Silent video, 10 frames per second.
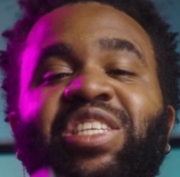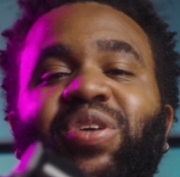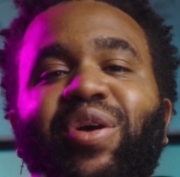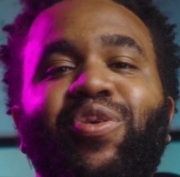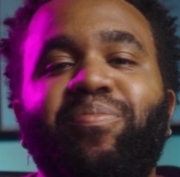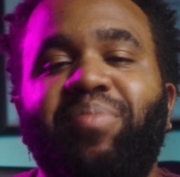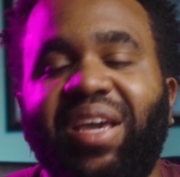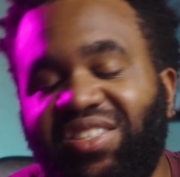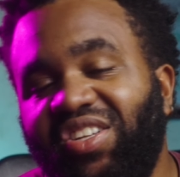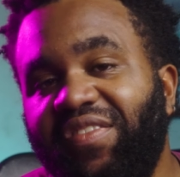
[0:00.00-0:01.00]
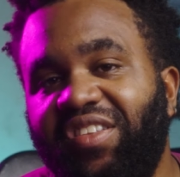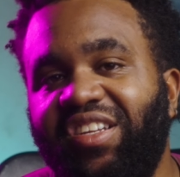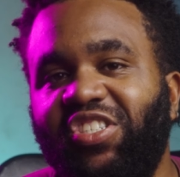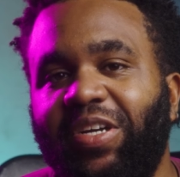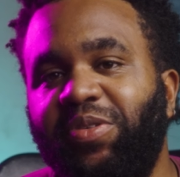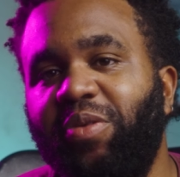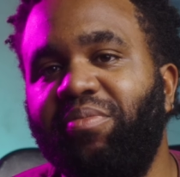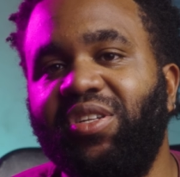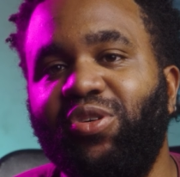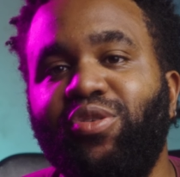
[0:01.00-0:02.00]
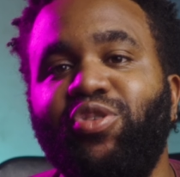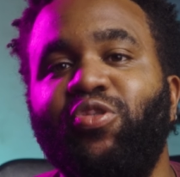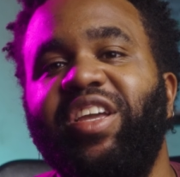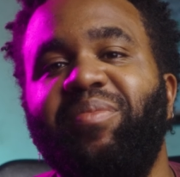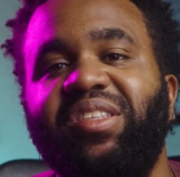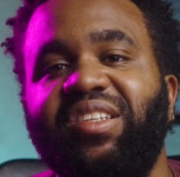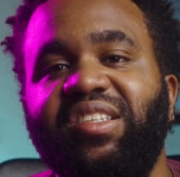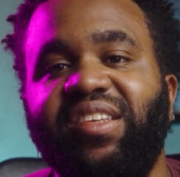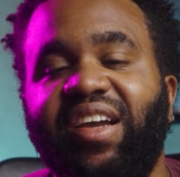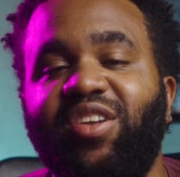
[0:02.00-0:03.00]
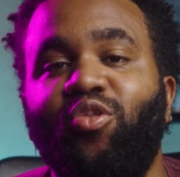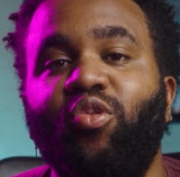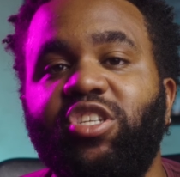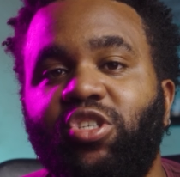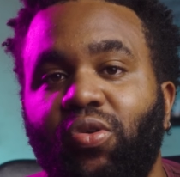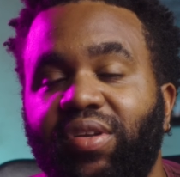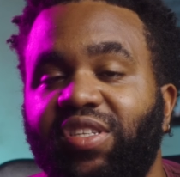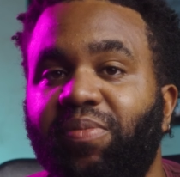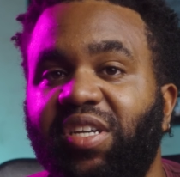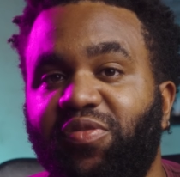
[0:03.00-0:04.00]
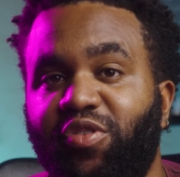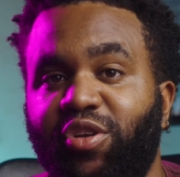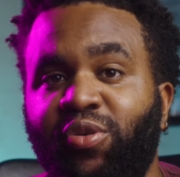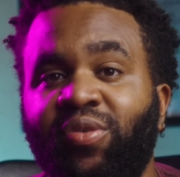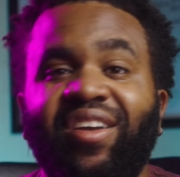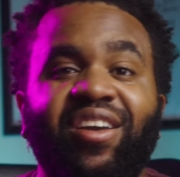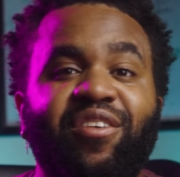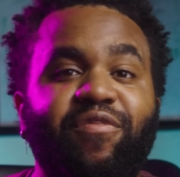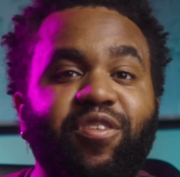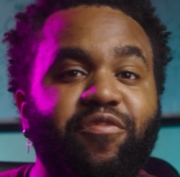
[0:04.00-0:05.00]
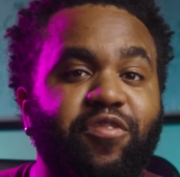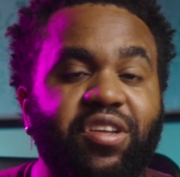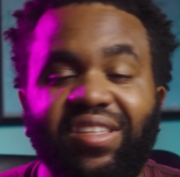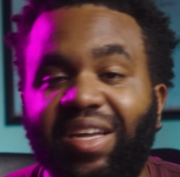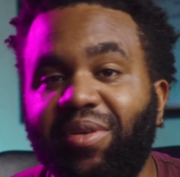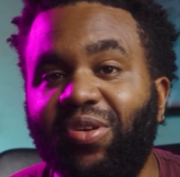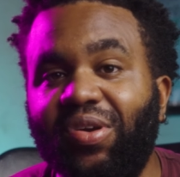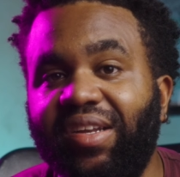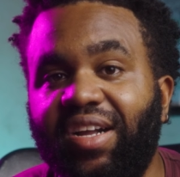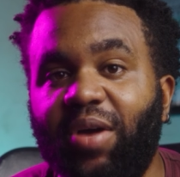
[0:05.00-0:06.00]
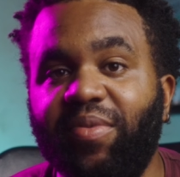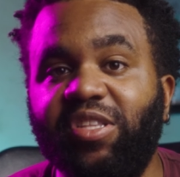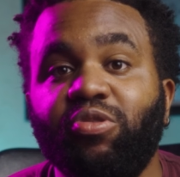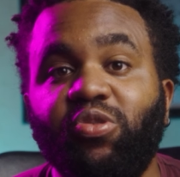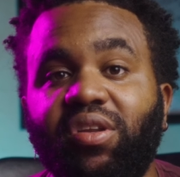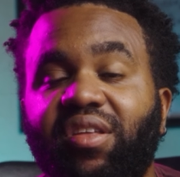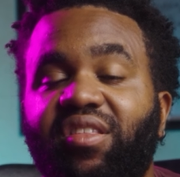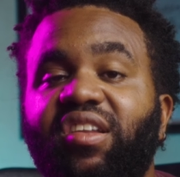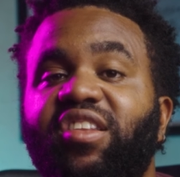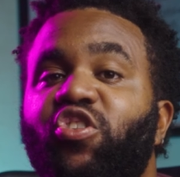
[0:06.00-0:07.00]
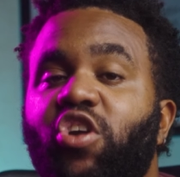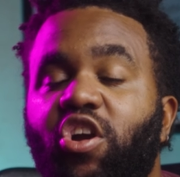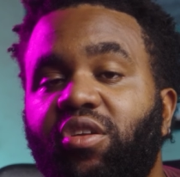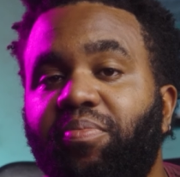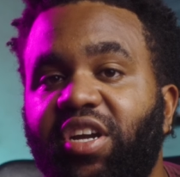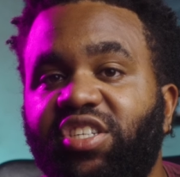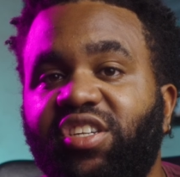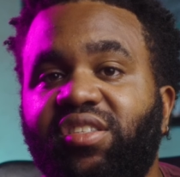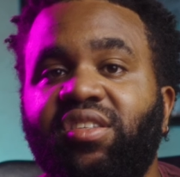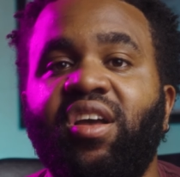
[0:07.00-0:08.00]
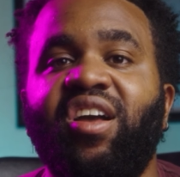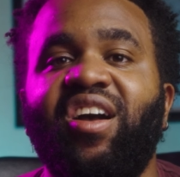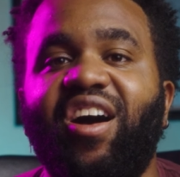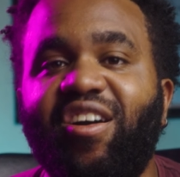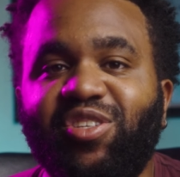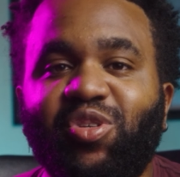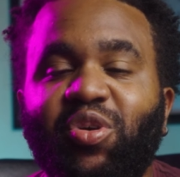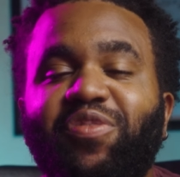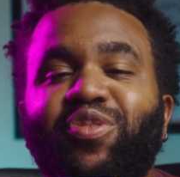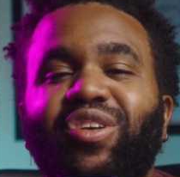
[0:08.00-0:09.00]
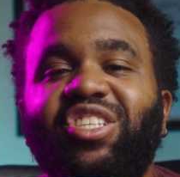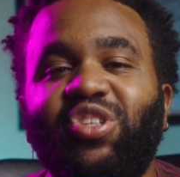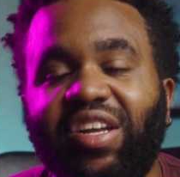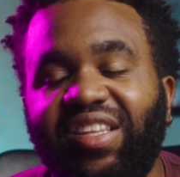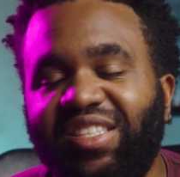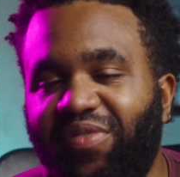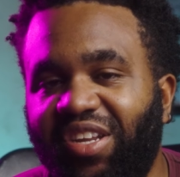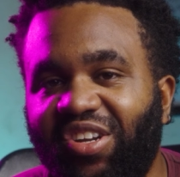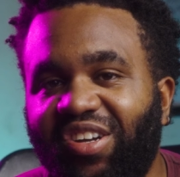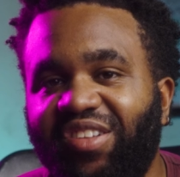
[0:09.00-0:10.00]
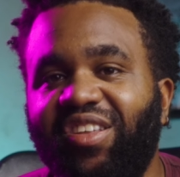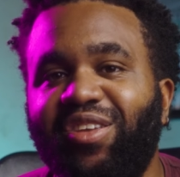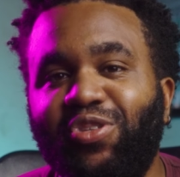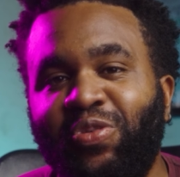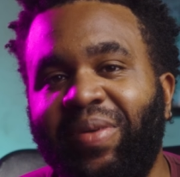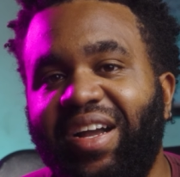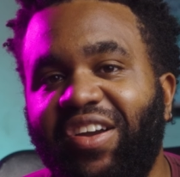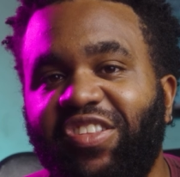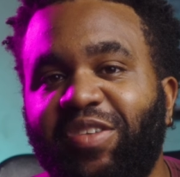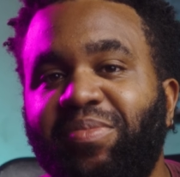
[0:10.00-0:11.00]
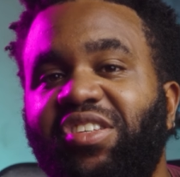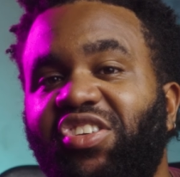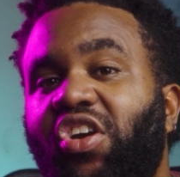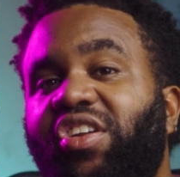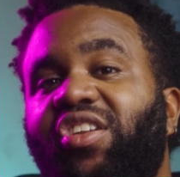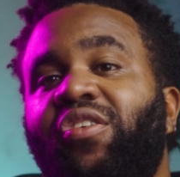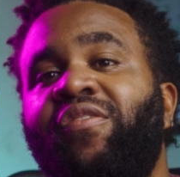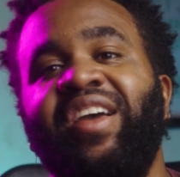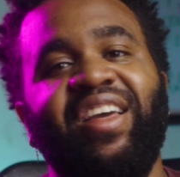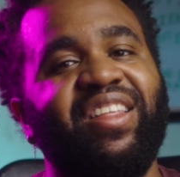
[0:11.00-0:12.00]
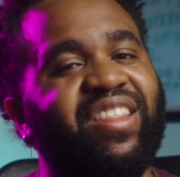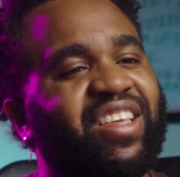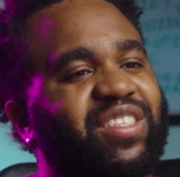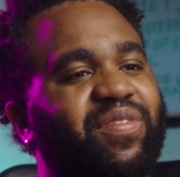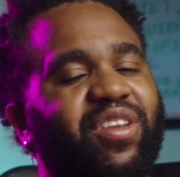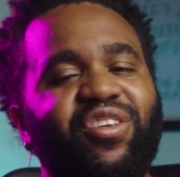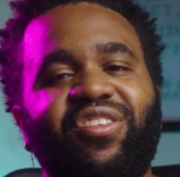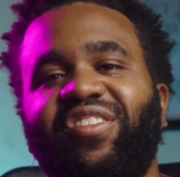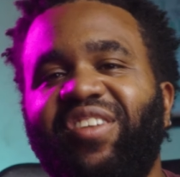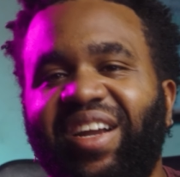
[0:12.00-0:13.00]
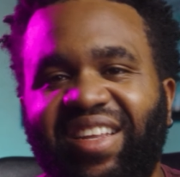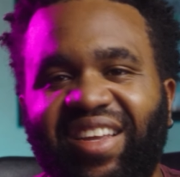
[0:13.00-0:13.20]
So I hope based off the description below, you were able to decide which drone is best for you. Feel free to let me know in the comments which one you think you're gonna purchase. Also, if you enjoyed this video, the YouTube algorithm says you're gonna love this video right